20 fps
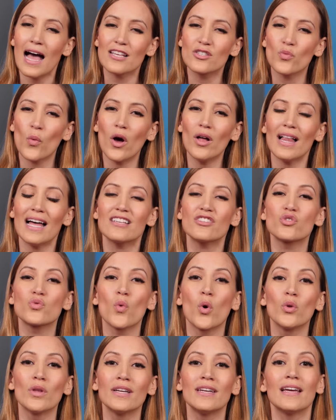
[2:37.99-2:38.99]
as well as
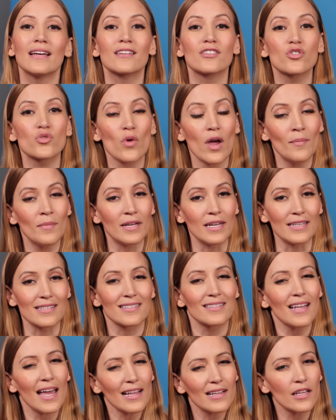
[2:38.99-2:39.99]
swollen
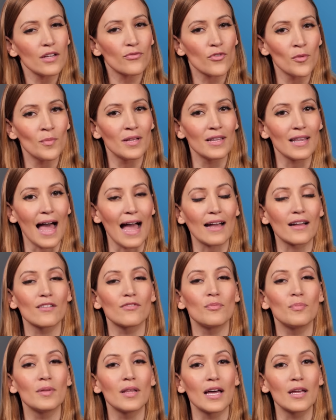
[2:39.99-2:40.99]
extremities, likely from a lack
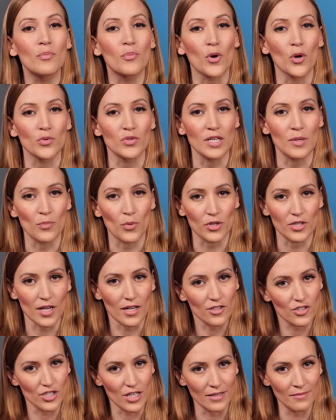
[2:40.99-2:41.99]
of blood protein
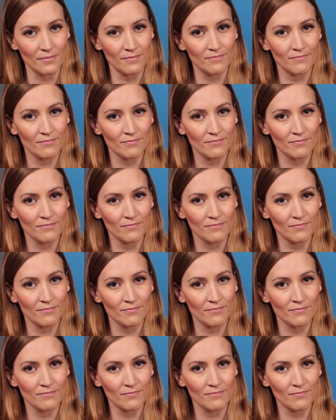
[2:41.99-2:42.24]
production.